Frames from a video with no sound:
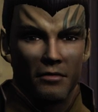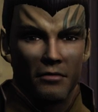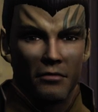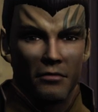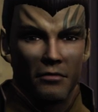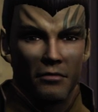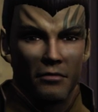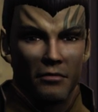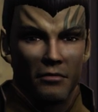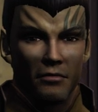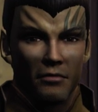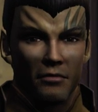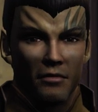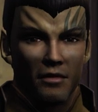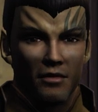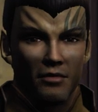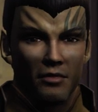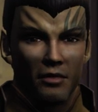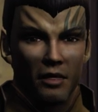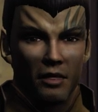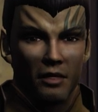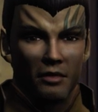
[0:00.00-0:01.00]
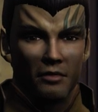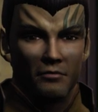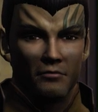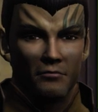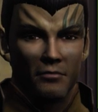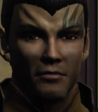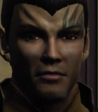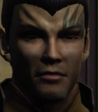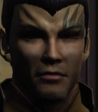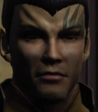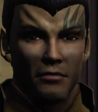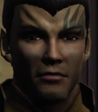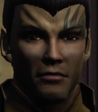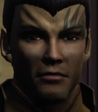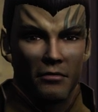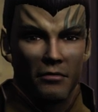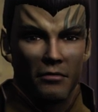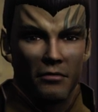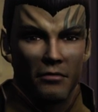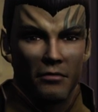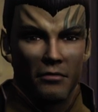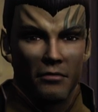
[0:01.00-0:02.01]
Her name's Rena. Oh yeah,
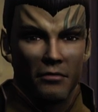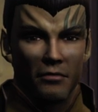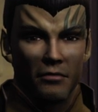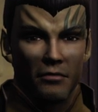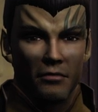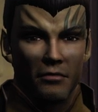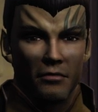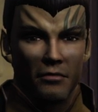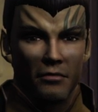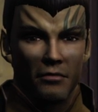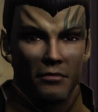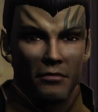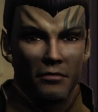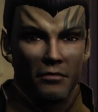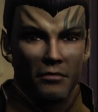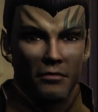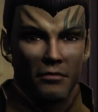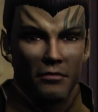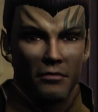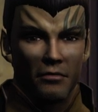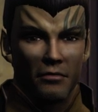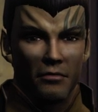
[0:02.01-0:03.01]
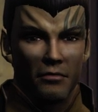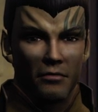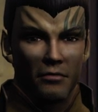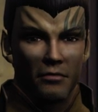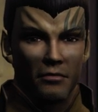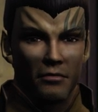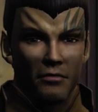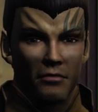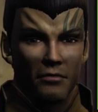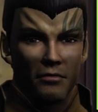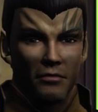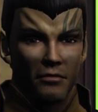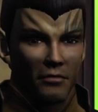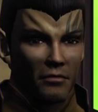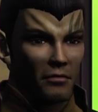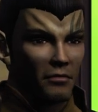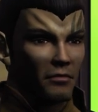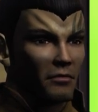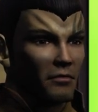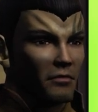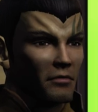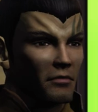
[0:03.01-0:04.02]
Rena. I forgot. We are looking for Rena,
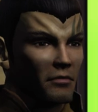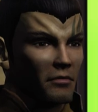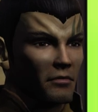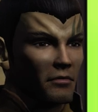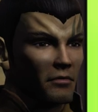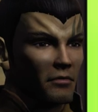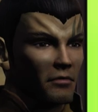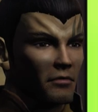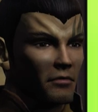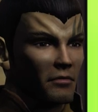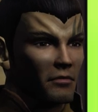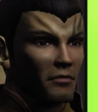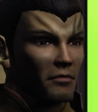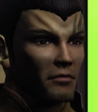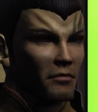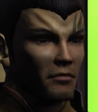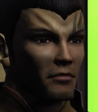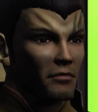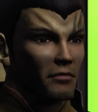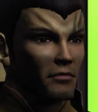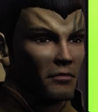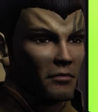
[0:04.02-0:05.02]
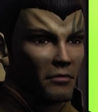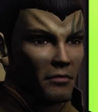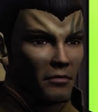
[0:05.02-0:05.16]
Tovan Khev's sister.